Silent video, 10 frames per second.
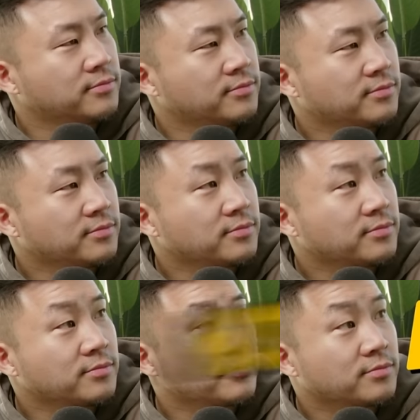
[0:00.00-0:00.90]

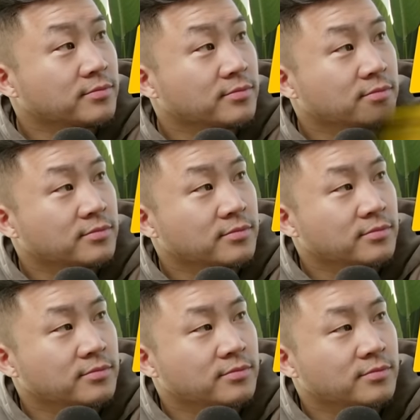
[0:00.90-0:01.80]

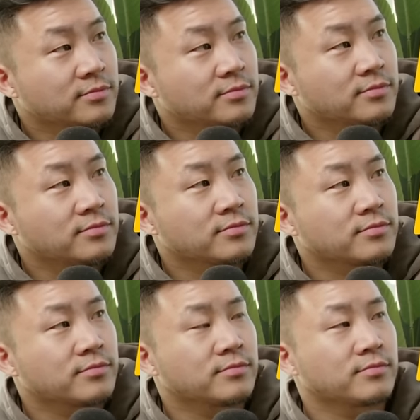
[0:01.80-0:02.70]

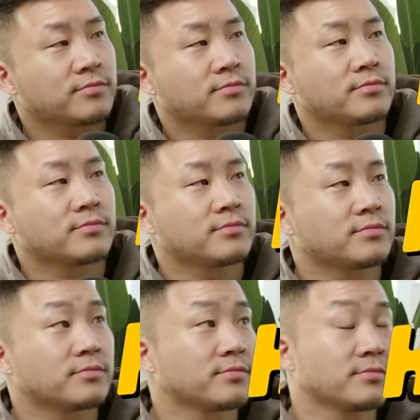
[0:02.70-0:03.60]

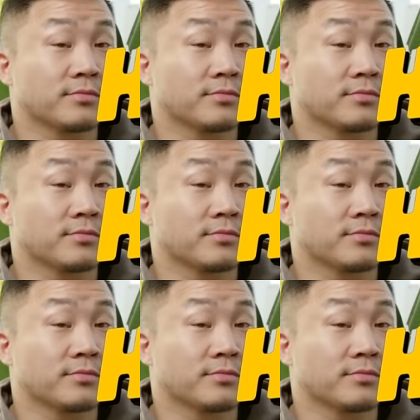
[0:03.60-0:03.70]
This person isn't speaking.